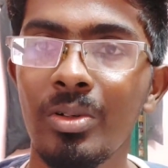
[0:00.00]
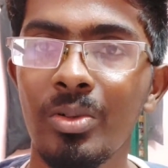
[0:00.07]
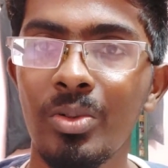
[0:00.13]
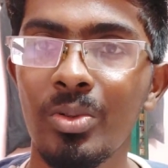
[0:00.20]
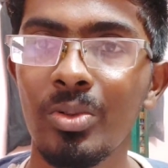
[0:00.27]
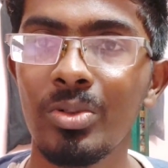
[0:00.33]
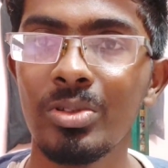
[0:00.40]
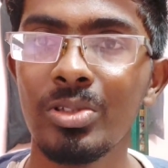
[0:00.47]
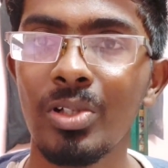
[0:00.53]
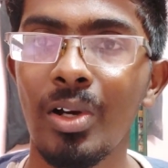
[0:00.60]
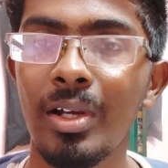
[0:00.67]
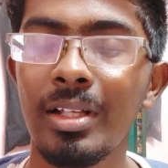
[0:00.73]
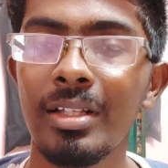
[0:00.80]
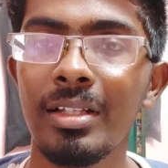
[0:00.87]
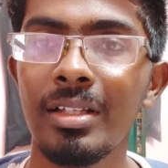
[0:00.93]
to
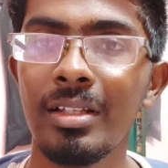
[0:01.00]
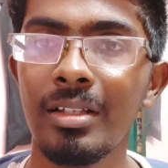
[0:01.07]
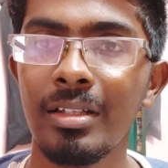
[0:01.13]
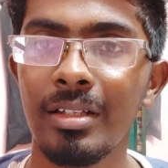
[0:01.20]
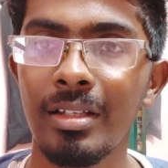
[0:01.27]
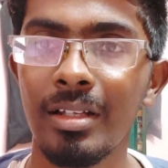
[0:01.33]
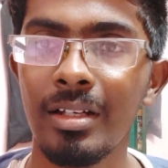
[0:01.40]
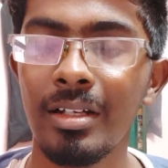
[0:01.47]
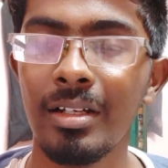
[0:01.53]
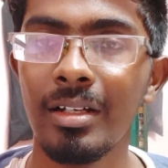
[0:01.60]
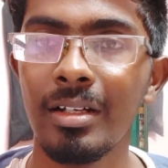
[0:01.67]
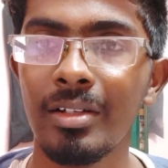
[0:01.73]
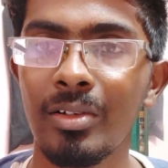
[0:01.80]
join the